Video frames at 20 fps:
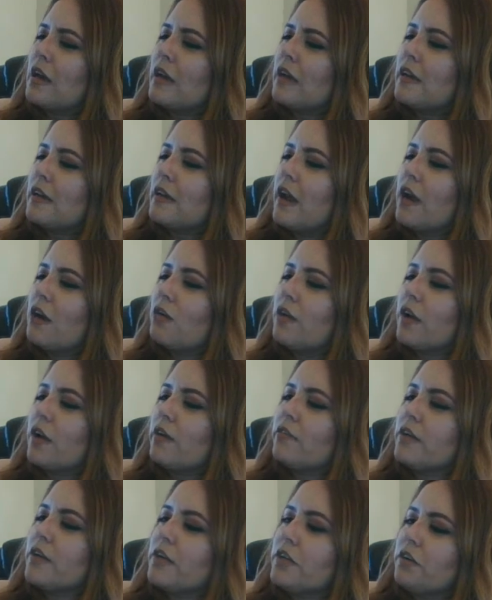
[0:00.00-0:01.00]
Now,
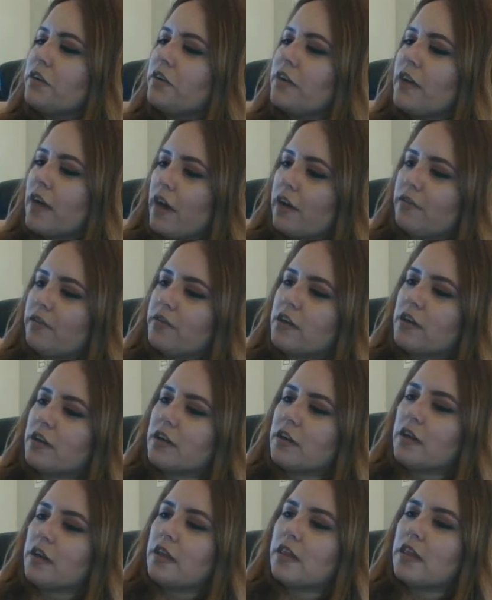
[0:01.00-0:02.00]
every year in
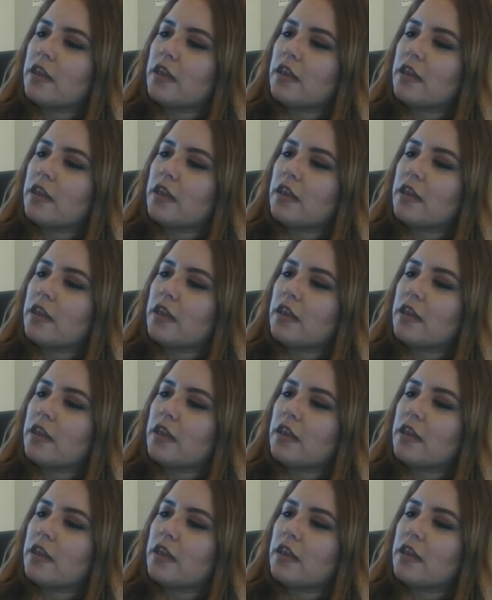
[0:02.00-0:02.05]
Africa,